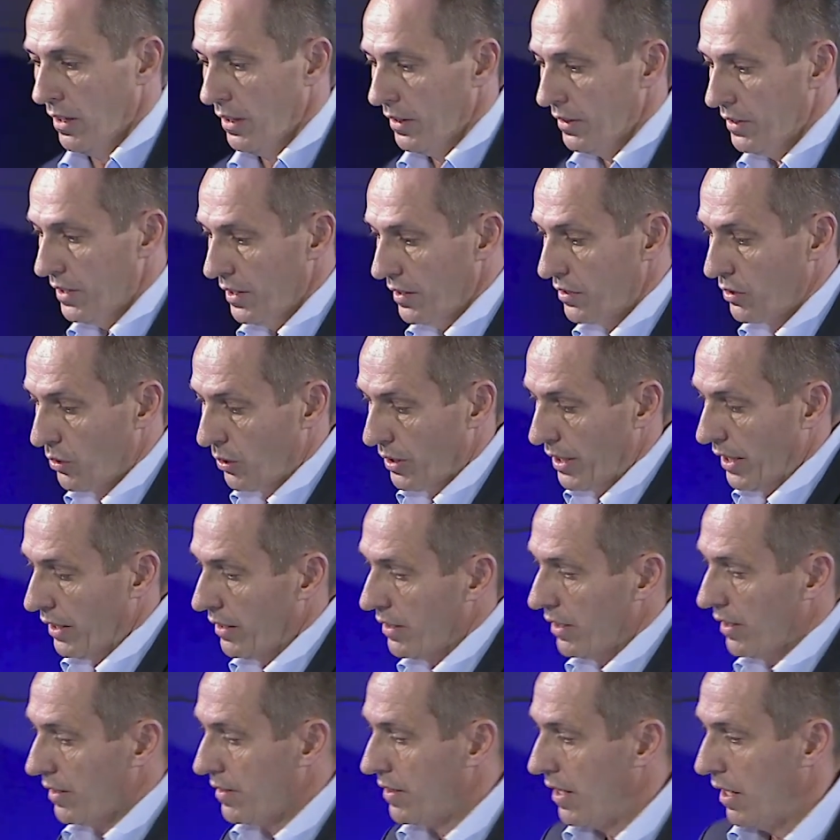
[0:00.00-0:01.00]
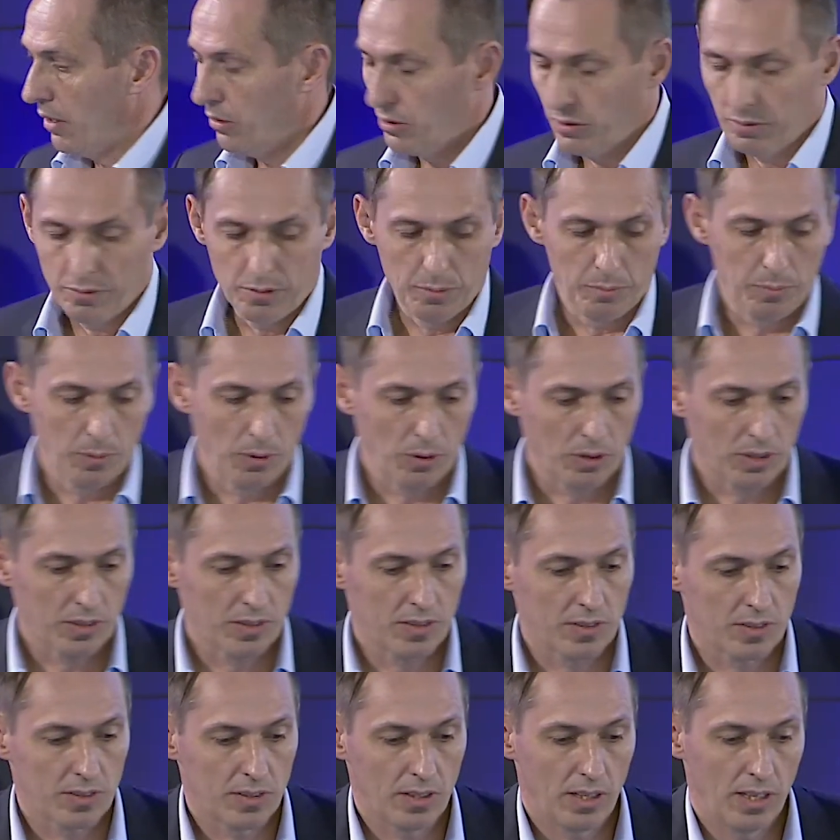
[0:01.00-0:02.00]
these connectors,
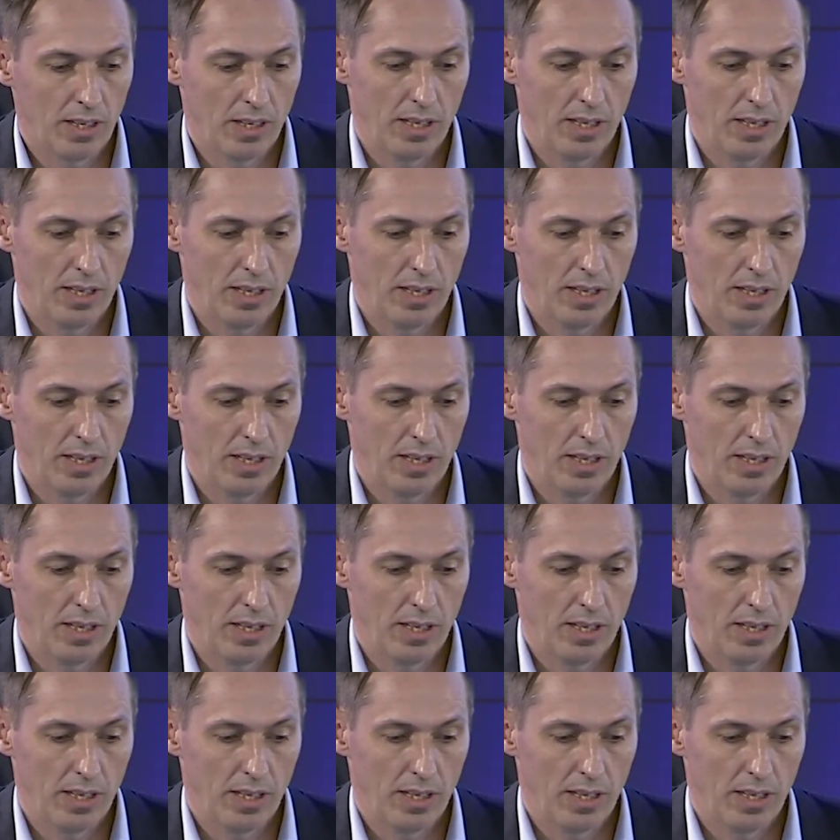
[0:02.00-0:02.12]
out-of-the-box